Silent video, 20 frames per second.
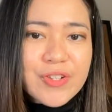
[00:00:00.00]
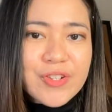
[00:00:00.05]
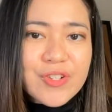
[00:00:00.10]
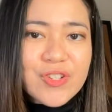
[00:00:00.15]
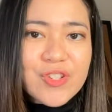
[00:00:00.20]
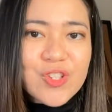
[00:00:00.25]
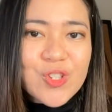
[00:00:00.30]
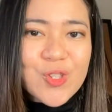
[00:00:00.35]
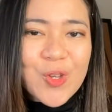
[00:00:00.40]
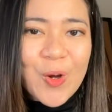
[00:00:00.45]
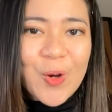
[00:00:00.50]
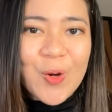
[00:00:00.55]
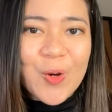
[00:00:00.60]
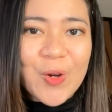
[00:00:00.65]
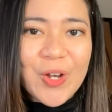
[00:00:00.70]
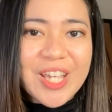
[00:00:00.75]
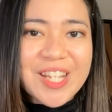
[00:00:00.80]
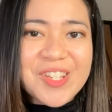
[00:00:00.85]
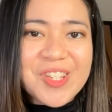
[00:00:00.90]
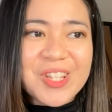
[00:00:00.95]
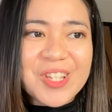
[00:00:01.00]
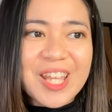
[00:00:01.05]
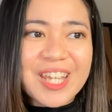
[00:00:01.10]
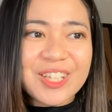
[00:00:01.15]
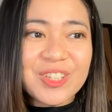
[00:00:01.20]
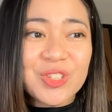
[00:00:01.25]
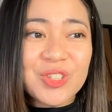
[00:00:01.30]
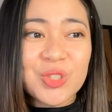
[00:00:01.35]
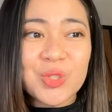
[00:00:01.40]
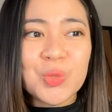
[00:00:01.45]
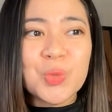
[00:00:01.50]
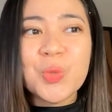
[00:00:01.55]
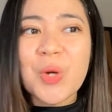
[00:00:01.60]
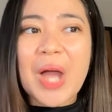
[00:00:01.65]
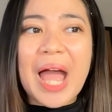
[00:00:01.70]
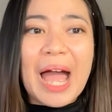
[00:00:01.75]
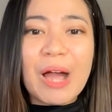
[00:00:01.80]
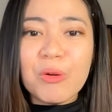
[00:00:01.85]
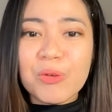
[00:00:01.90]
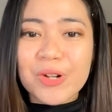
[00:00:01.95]
So it's like 2
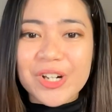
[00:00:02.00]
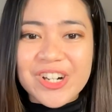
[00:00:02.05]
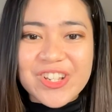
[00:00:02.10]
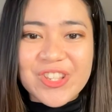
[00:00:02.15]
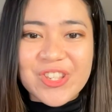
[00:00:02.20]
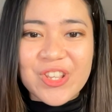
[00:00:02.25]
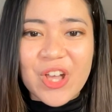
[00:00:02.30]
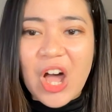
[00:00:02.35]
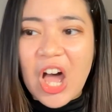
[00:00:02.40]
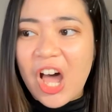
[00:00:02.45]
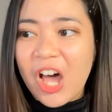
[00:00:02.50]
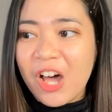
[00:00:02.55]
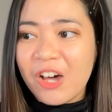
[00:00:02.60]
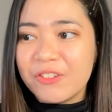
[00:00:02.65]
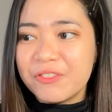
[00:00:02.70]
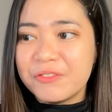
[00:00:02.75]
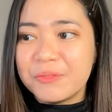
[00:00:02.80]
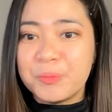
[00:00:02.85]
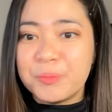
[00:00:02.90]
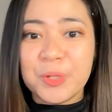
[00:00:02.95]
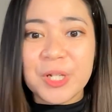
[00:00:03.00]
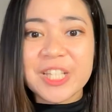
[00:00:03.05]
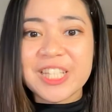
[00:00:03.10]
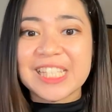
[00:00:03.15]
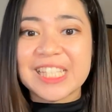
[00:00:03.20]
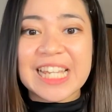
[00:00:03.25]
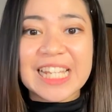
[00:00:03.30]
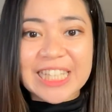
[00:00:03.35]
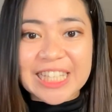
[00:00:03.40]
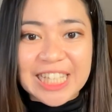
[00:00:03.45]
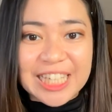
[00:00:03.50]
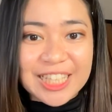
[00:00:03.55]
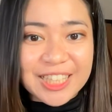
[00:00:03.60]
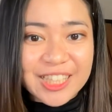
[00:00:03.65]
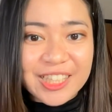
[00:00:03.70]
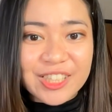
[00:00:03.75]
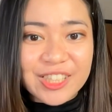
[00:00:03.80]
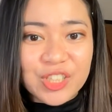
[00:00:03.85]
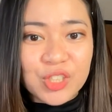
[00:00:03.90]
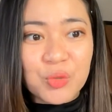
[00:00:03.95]
hours of pretending
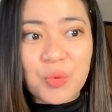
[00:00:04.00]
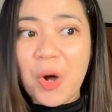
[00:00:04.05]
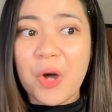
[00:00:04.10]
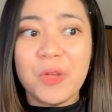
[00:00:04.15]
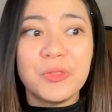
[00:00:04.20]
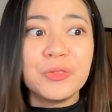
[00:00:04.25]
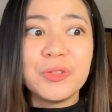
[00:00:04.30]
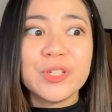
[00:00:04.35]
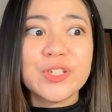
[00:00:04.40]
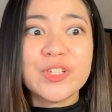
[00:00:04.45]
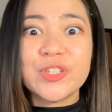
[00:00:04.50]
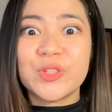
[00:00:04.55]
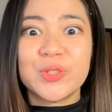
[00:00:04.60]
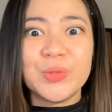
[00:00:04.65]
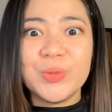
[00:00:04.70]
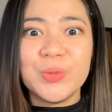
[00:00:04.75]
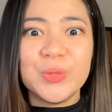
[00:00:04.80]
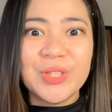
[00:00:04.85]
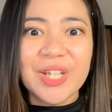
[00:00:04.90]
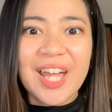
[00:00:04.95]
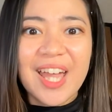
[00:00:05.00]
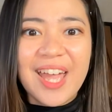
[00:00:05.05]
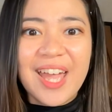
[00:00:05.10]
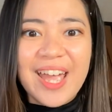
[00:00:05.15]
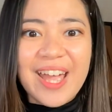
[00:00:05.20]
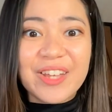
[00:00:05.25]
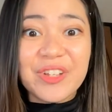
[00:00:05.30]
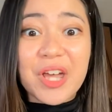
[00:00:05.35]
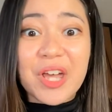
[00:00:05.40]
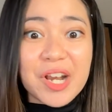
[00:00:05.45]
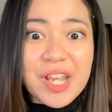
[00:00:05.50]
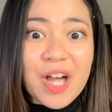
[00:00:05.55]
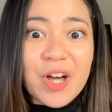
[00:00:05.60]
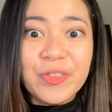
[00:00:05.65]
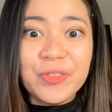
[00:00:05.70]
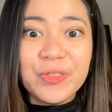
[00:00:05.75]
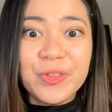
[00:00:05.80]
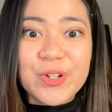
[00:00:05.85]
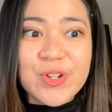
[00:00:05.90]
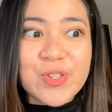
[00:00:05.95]
that you understood, that I
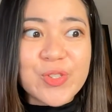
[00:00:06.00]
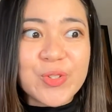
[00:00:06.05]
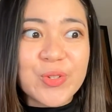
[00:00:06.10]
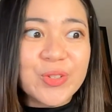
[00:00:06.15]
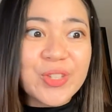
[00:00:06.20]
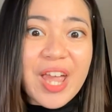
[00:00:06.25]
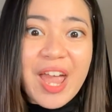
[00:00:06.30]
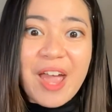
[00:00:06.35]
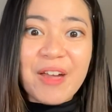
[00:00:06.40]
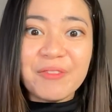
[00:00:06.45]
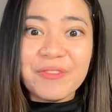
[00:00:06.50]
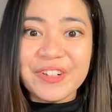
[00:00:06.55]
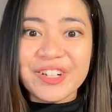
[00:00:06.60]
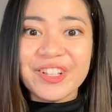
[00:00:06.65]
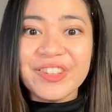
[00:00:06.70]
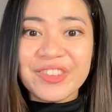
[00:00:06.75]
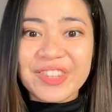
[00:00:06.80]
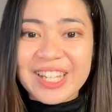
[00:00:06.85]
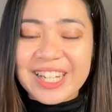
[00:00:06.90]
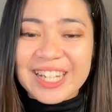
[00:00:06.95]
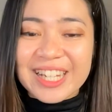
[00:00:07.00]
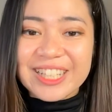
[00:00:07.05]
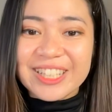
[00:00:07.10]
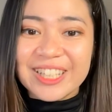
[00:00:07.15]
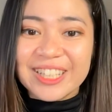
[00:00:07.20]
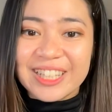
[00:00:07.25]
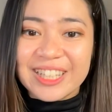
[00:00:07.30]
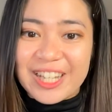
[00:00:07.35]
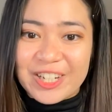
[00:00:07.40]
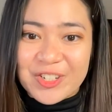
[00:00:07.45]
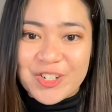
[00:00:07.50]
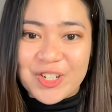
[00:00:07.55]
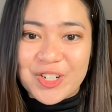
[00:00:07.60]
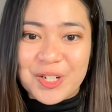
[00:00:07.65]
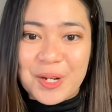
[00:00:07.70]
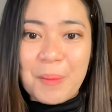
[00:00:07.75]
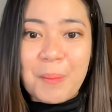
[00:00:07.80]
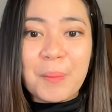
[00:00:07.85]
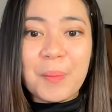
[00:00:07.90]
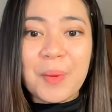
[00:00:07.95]
understood everything in the
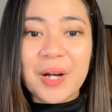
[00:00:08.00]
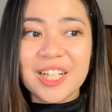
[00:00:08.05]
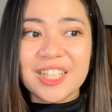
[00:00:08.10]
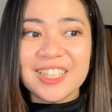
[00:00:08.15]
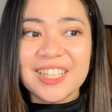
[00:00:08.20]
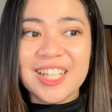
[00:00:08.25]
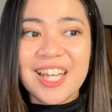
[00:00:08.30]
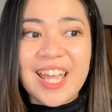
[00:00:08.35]
lecture, but